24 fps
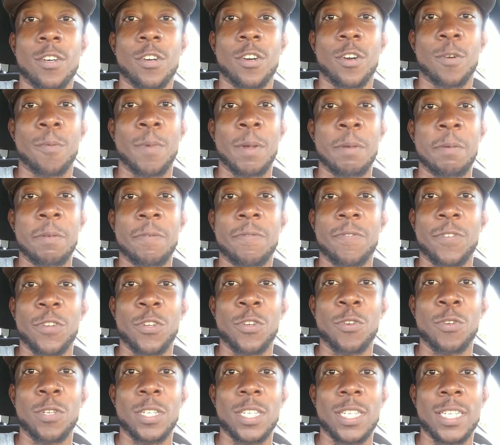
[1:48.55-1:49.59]
or maybe for
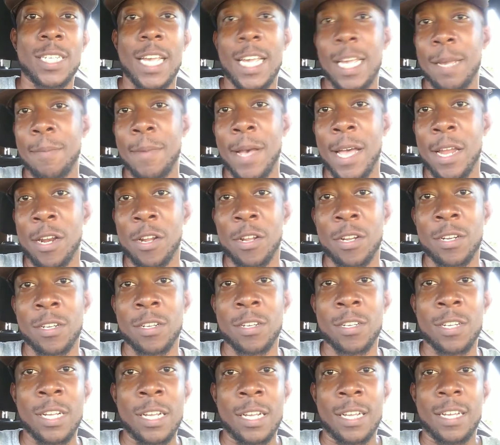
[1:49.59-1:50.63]
you to take them out on